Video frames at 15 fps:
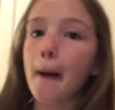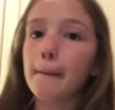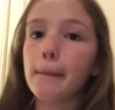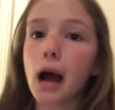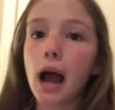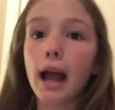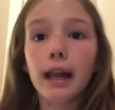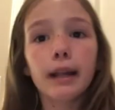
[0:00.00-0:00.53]

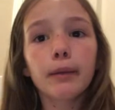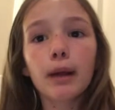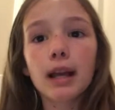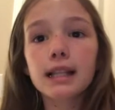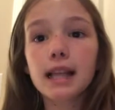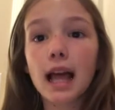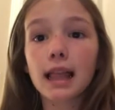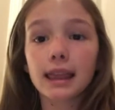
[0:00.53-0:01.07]
But
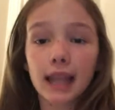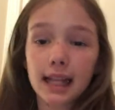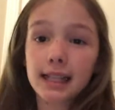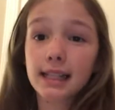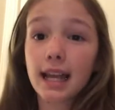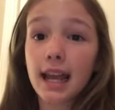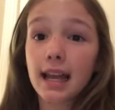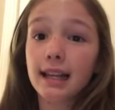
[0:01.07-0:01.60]
anyways, let's
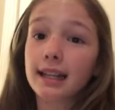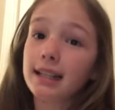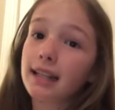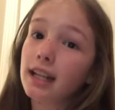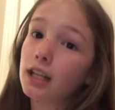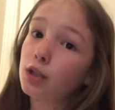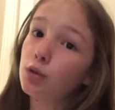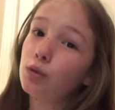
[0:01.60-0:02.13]
get
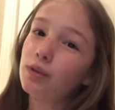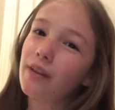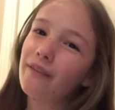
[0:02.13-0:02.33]
into the